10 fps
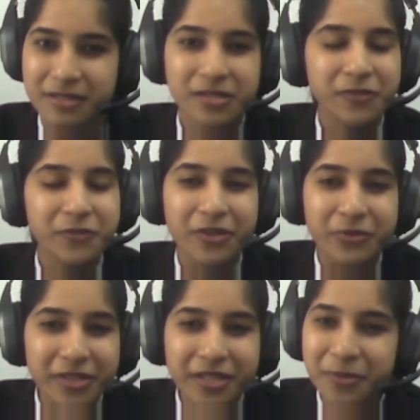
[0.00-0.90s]
Sir, we are
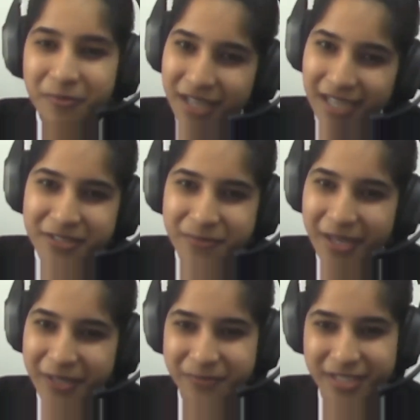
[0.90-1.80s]
really obliged
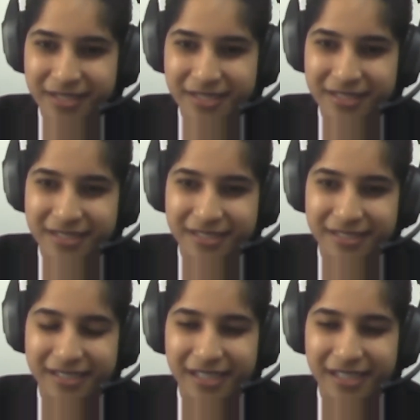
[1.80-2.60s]
by your presence.